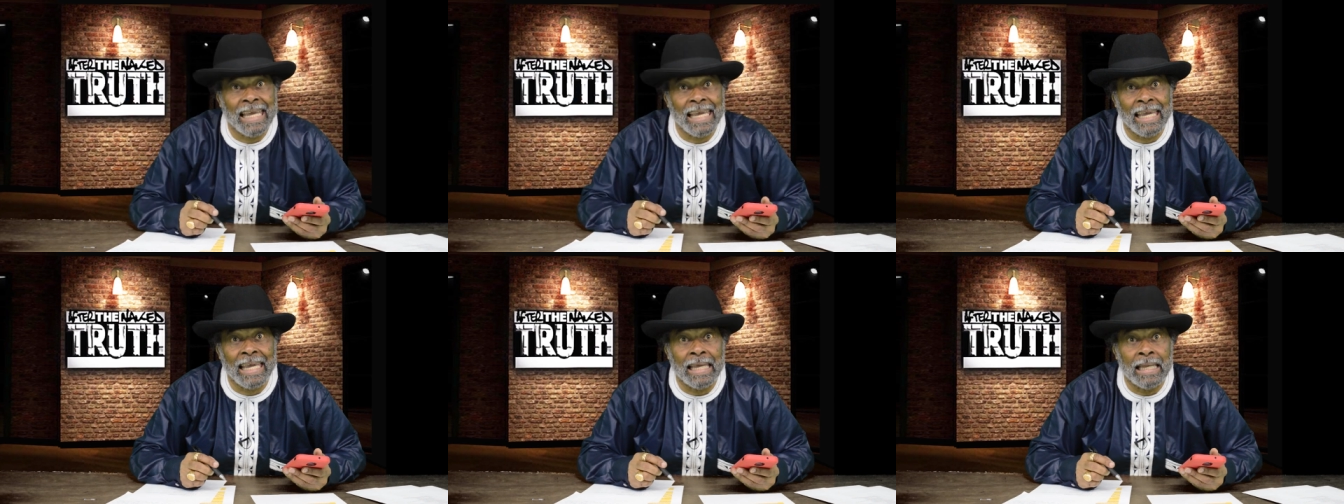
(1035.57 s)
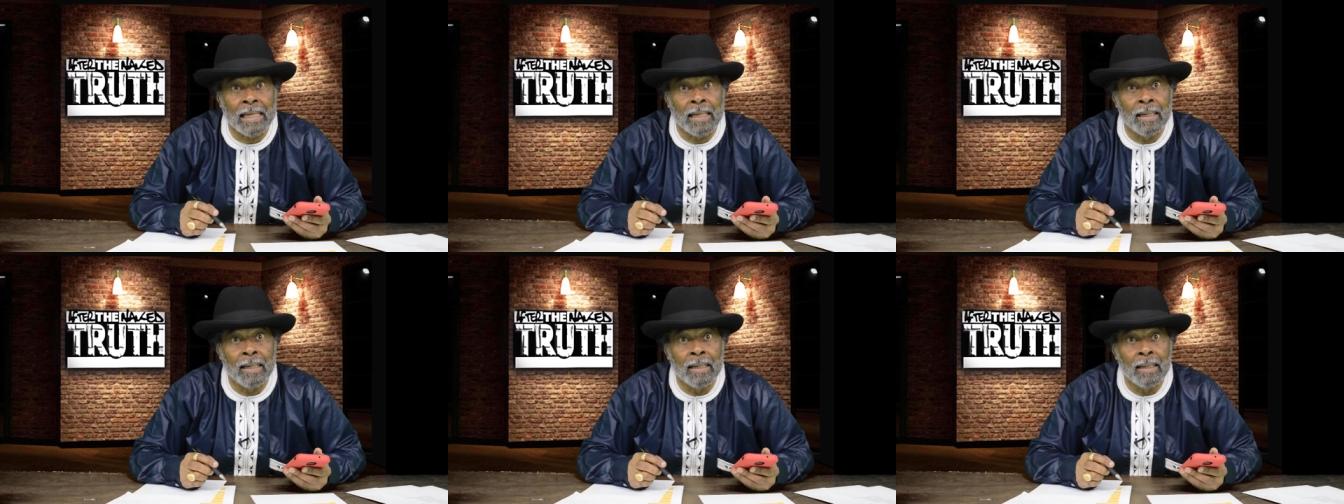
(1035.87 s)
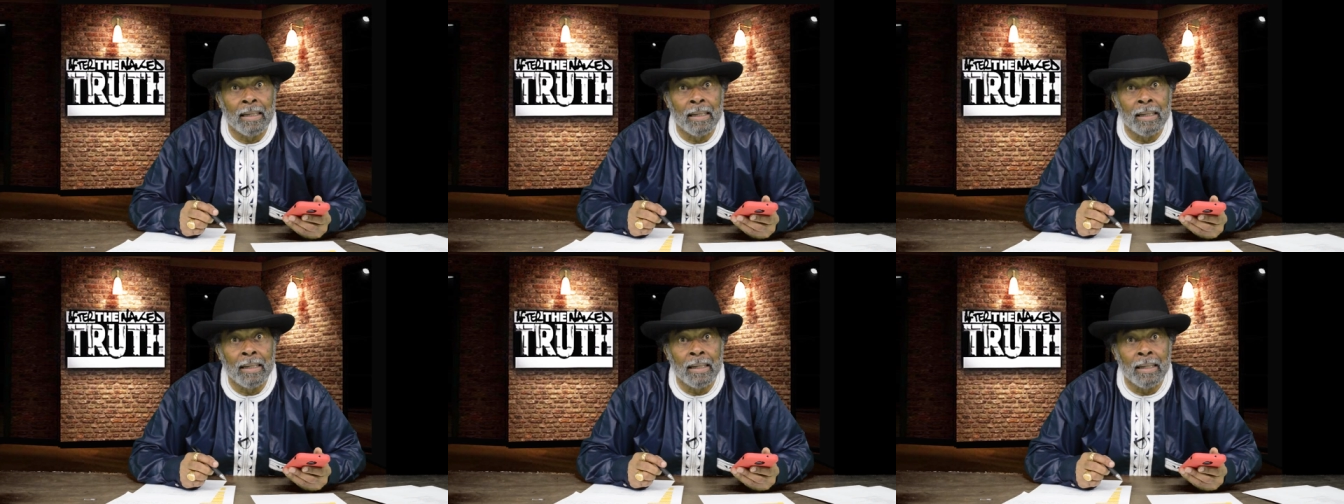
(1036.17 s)
in.
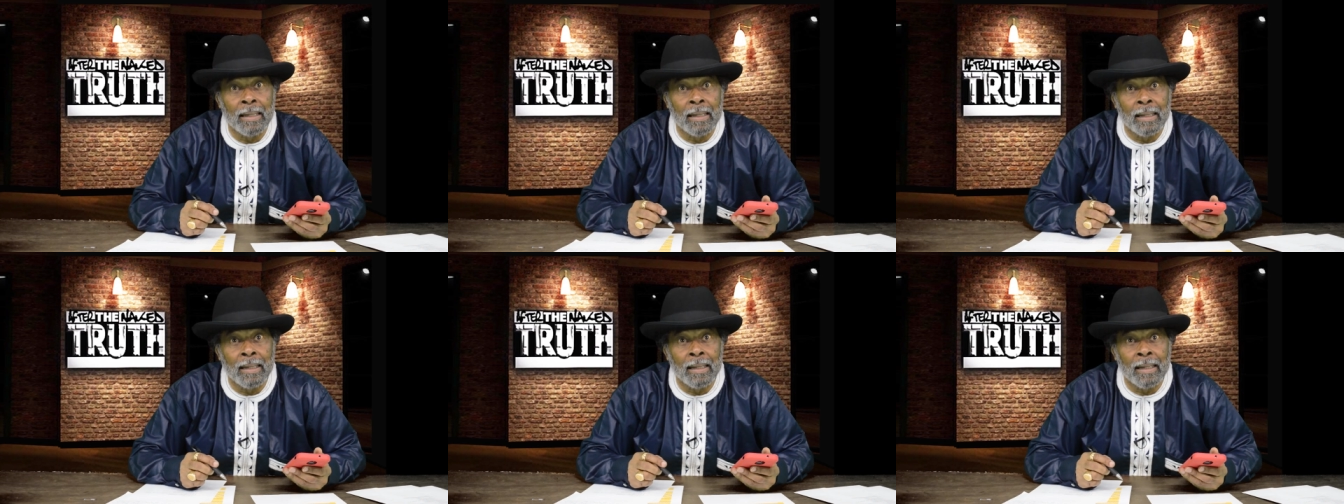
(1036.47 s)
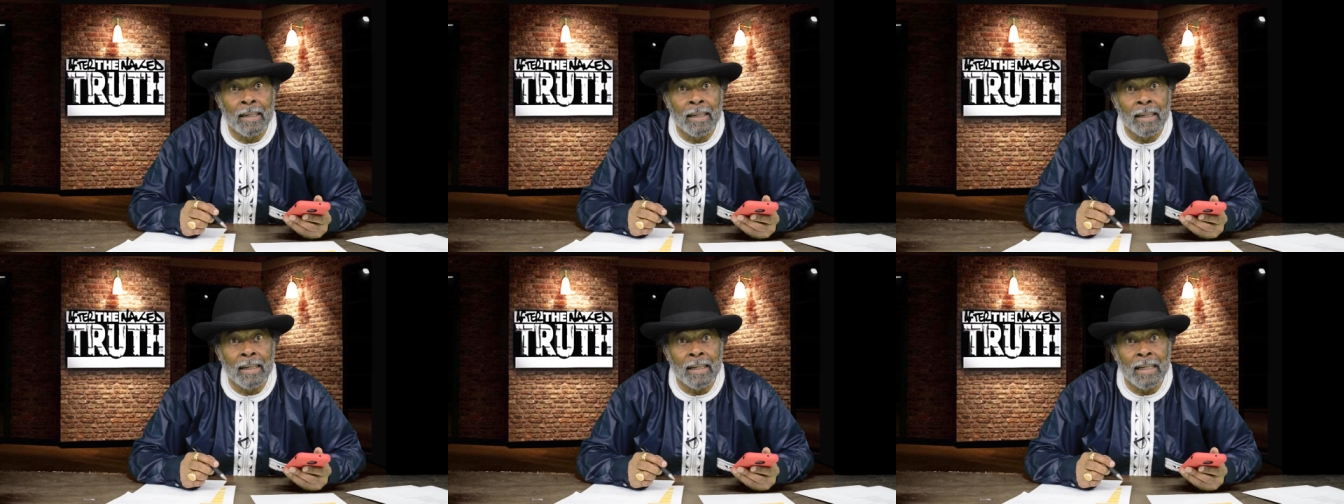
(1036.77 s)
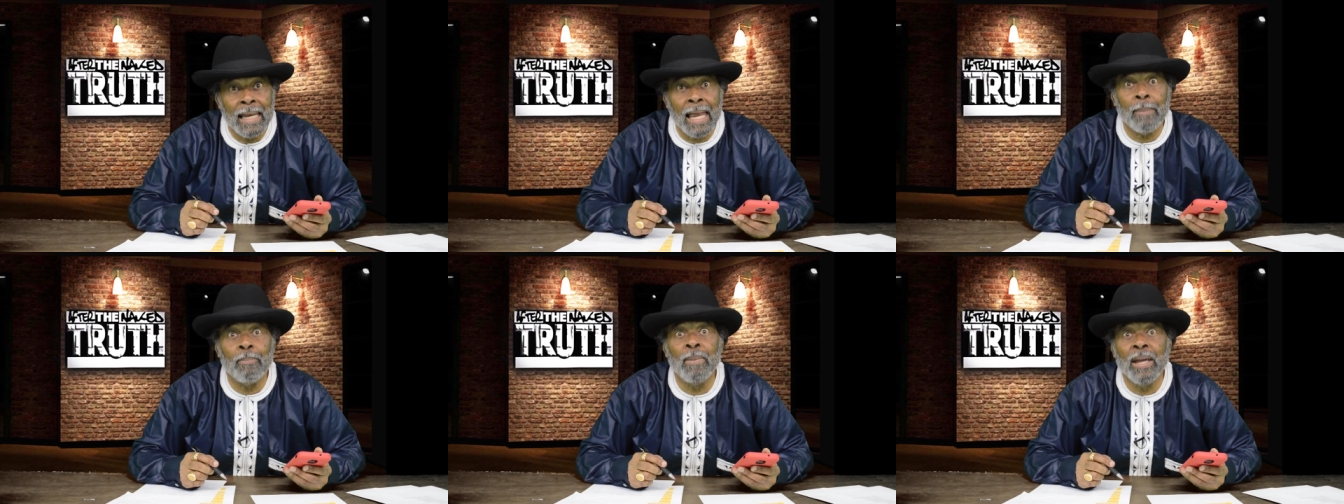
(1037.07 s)

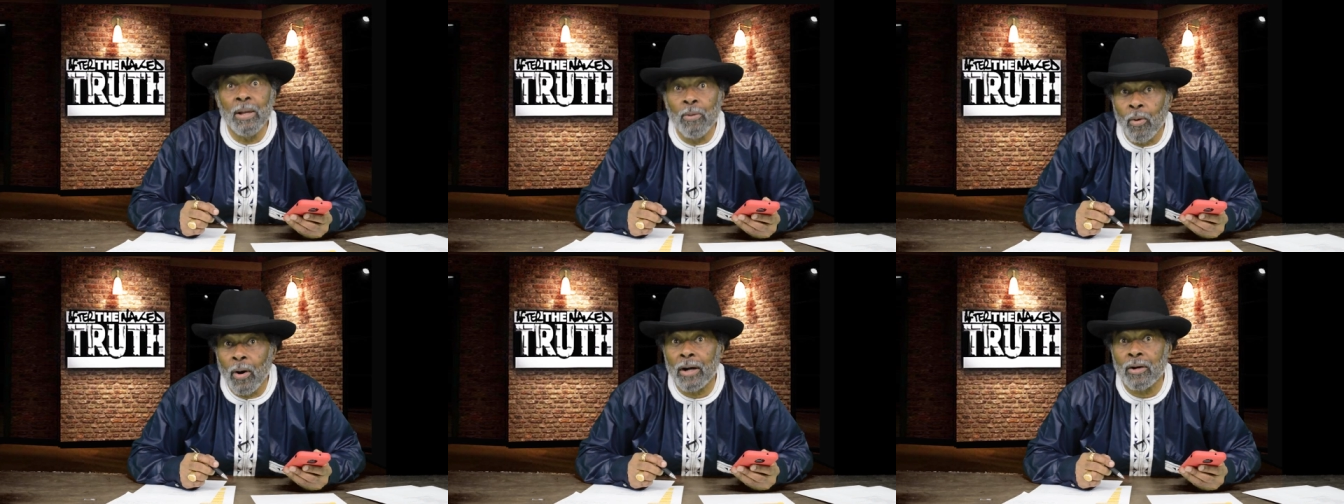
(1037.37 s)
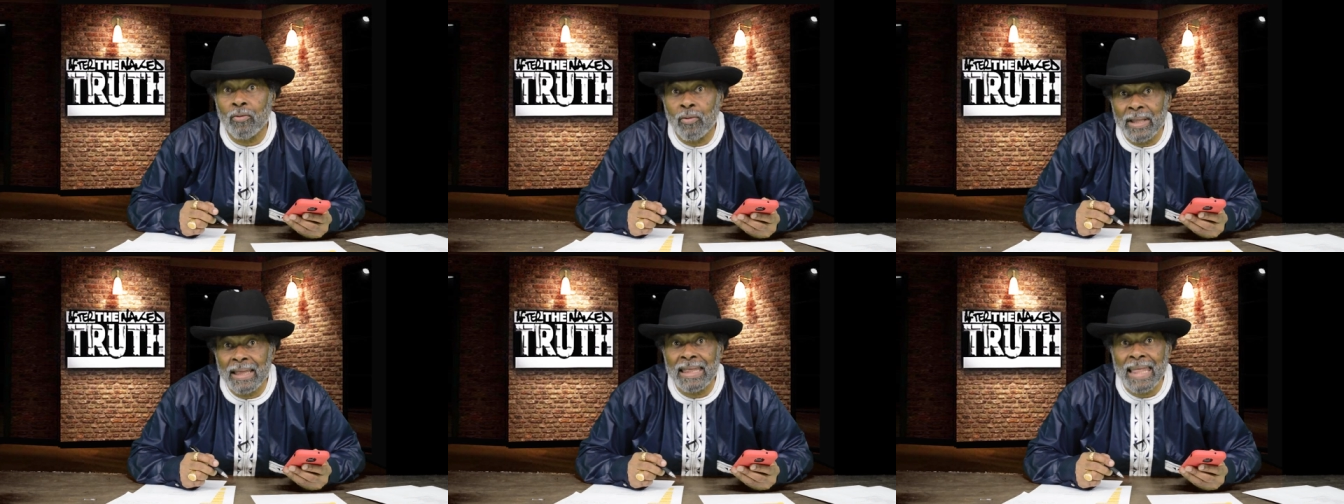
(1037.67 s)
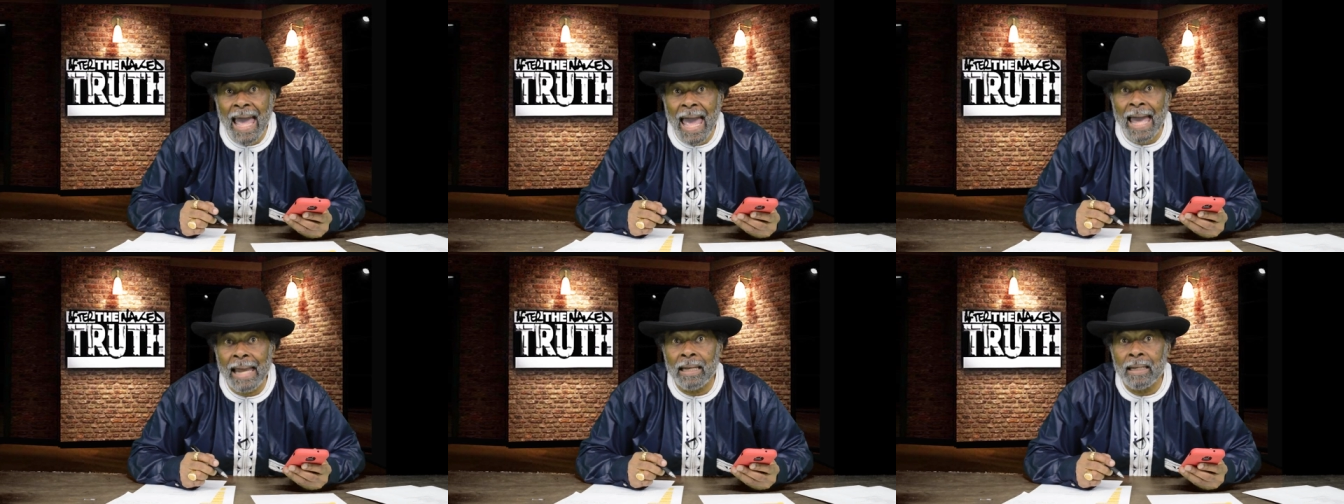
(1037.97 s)
Let me work with
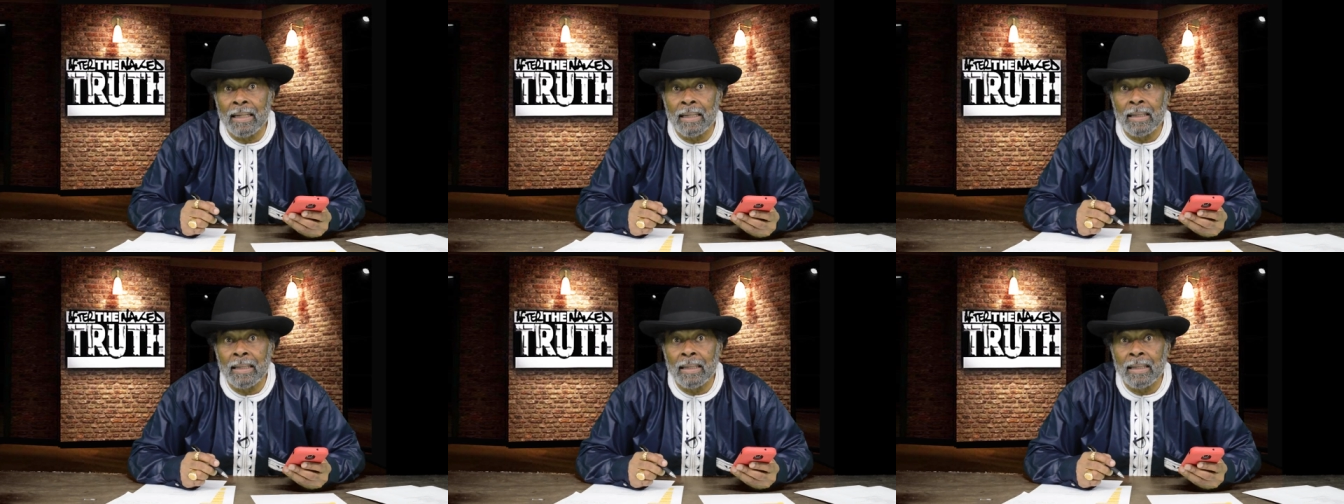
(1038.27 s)
that.